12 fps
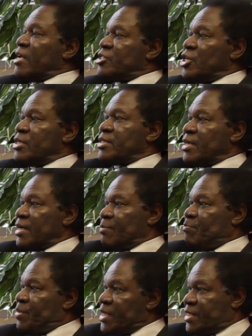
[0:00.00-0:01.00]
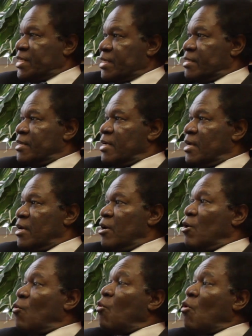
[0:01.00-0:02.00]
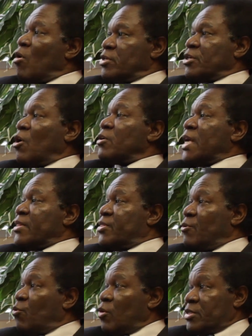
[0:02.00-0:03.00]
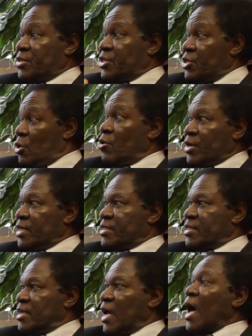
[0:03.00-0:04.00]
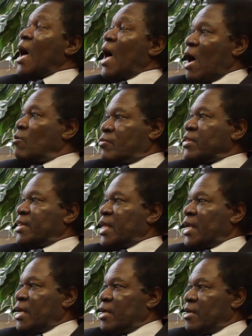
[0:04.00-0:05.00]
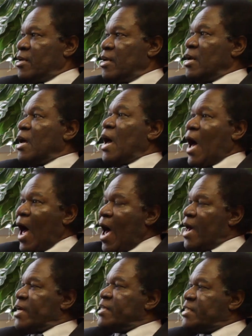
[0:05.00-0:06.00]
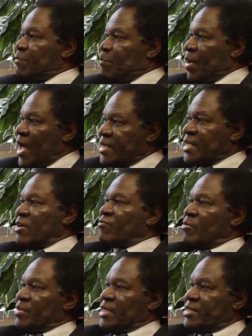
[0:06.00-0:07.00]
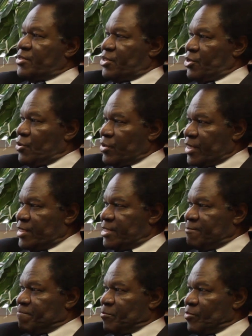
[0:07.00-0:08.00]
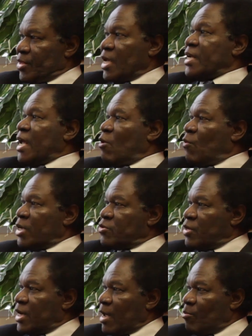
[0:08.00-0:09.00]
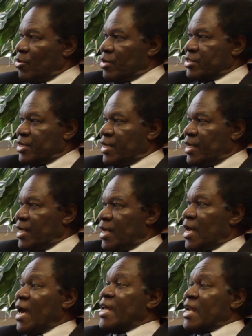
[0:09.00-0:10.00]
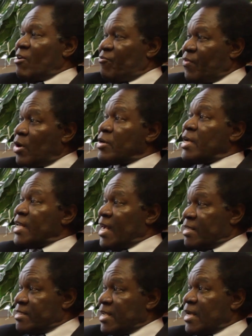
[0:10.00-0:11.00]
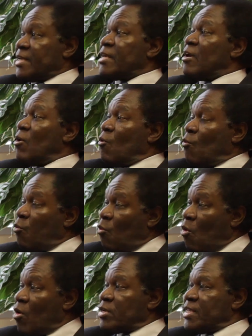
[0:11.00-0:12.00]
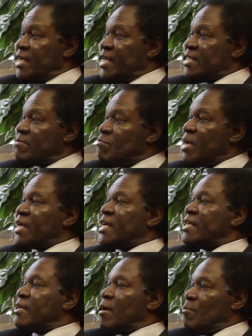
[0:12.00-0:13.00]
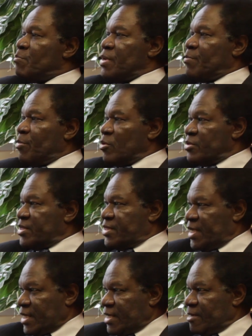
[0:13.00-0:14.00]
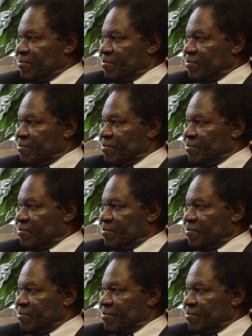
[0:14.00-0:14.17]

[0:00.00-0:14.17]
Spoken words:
are just repeating what theories are out there. I departed from these theories and I went to the laboratory and I found out exactly what is making people sick.